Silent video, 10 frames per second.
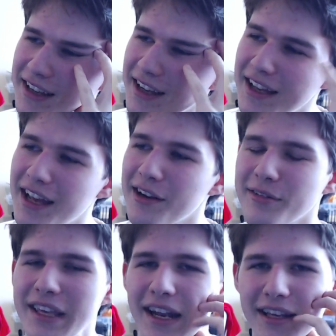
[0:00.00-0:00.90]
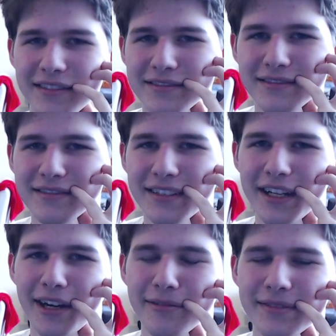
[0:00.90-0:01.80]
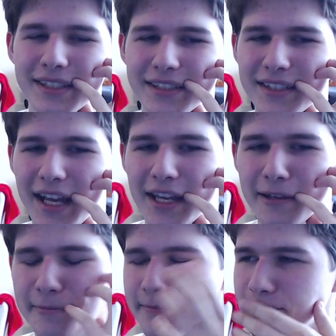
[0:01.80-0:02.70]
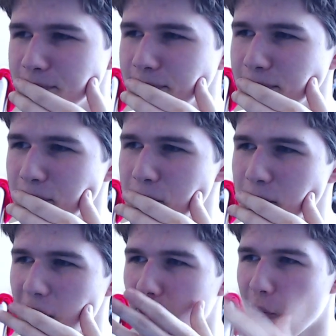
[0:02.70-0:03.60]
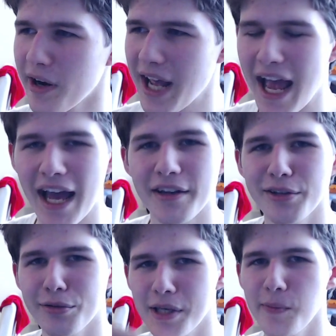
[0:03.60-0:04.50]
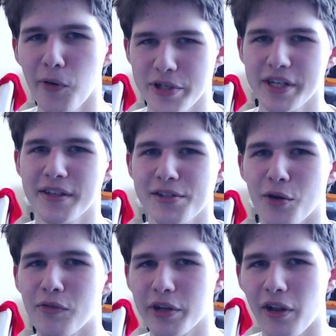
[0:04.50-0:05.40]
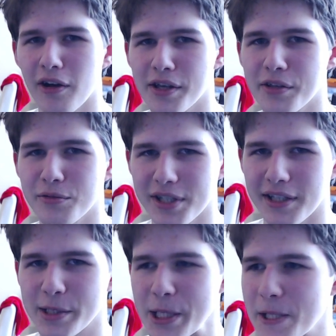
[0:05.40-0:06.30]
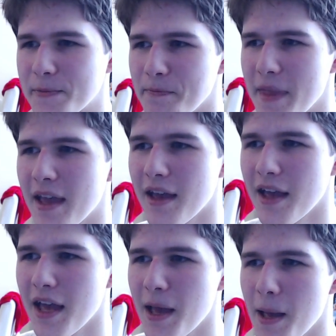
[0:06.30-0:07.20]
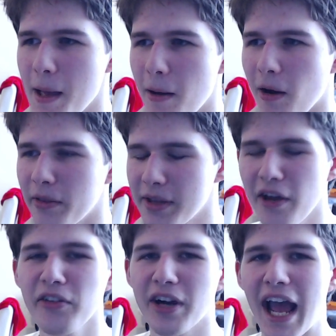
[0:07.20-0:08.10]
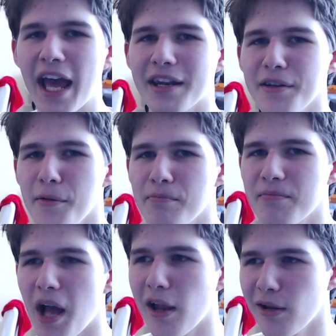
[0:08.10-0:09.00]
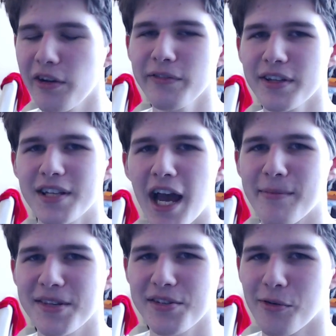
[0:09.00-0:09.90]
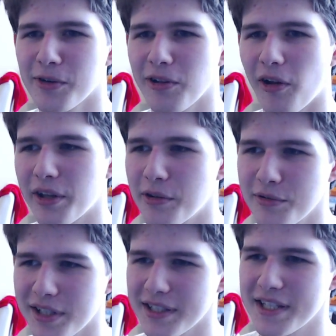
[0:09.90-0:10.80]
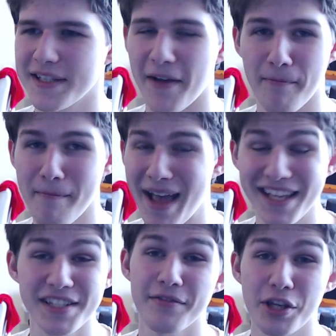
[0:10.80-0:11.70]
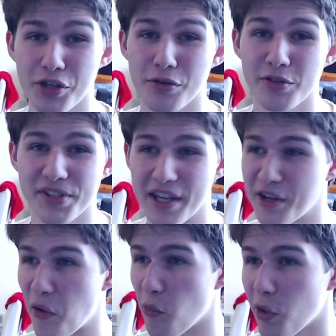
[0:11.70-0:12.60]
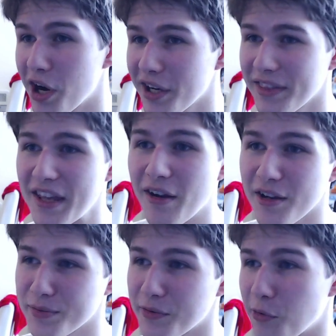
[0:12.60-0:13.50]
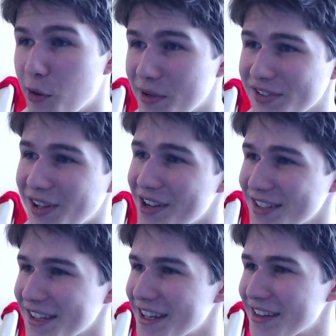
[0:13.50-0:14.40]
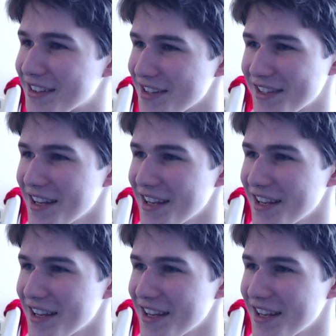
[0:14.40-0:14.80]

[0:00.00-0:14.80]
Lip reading: I don't get it. You know, it's like, on one hand, you keep pushing these overclocking utilities. On the other hand, a lot of the time, these overclocking utilities have massive issues. They don't work. They cause performance loss. They just,